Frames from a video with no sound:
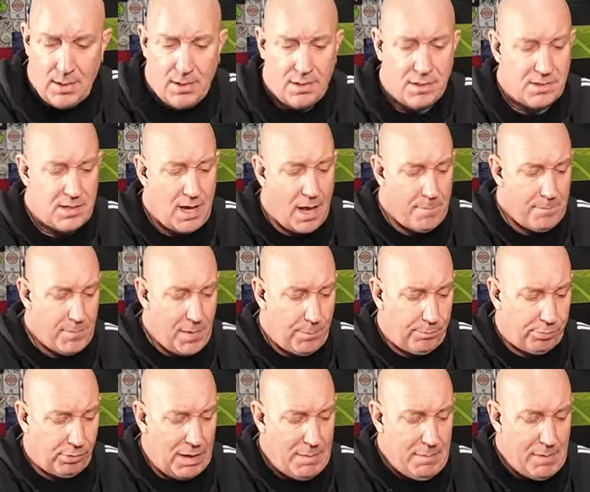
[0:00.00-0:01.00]
some
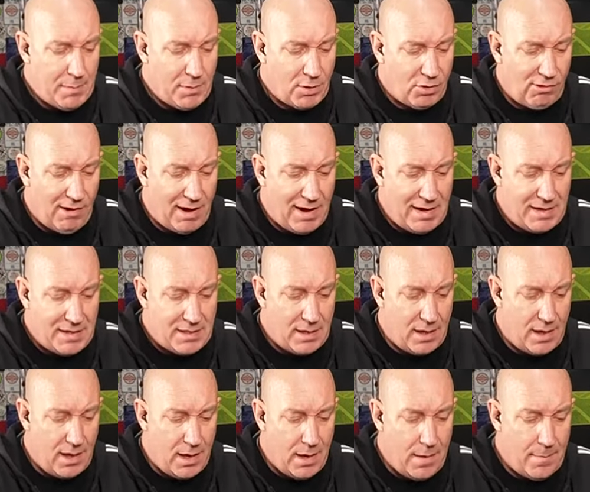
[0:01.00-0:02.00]
premium grade
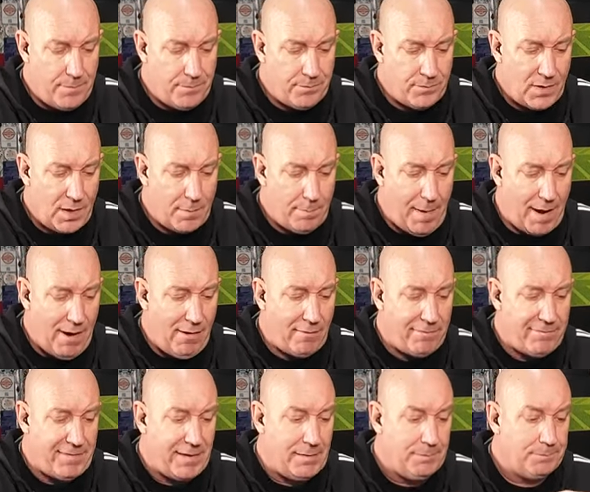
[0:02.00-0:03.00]

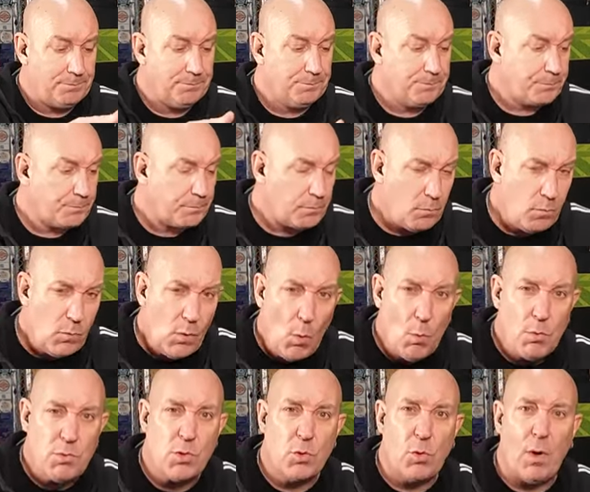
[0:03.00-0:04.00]
paraffin,
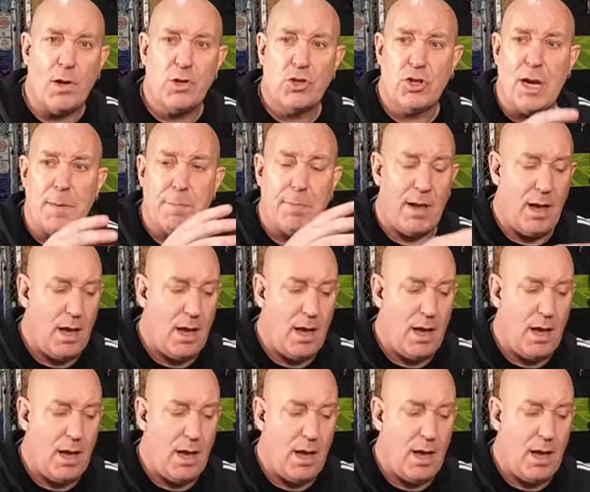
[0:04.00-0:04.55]
which is quite cheap.